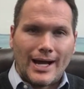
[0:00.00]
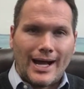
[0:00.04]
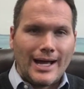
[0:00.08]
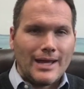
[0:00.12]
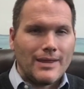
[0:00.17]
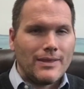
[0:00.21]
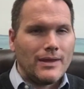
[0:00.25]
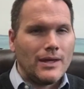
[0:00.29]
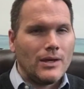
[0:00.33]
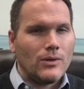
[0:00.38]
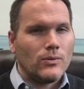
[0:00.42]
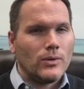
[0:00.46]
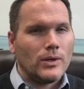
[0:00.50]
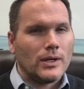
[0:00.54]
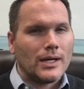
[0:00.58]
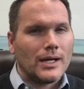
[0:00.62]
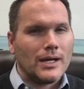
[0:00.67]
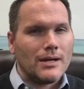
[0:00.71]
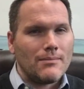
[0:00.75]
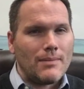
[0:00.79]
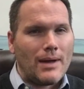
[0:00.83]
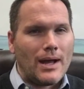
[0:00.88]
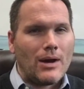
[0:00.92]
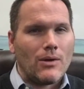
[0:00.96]
I think we'll
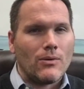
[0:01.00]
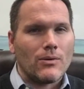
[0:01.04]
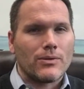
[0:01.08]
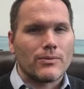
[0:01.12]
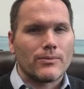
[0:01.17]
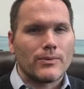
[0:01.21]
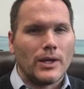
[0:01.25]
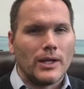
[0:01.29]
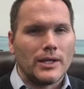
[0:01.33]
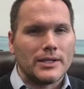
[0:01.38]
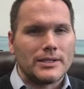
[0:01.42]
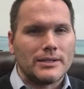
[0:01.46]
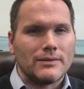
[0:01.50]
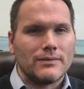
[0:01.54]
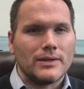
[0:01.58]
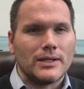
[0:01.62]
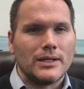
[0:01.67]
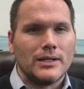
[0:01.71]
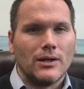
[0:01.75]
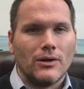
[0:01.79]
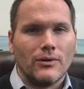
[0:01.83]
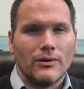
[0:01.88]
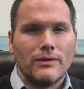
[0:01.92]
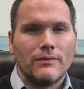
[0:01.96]
come out with relatively
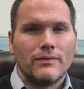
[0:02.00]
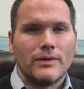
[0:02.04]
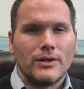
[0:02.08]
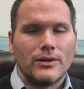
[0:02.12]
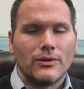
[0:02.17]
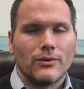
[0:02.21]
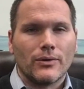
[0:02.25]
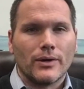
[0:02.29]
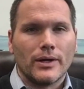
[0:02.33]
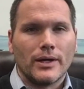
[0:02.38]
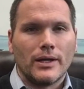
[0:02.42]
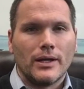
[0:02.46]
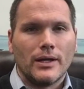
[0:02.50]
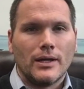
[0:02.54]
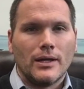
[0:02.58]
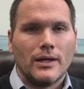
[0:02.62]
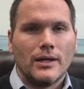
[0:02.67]
low inventory.